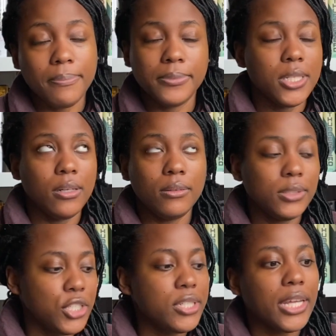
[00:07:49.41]
So
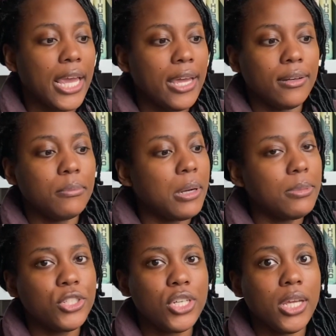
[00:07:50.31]
just again,
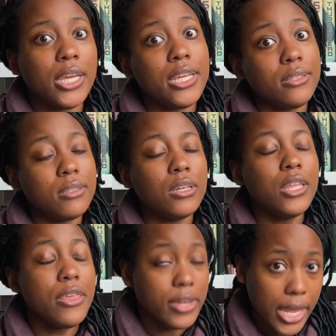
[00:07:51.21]
publishing is
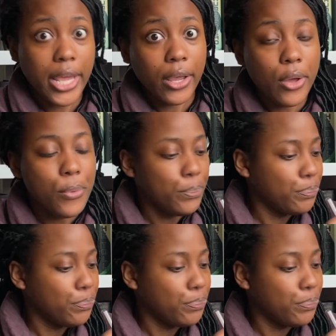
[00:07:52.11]
the ghetto.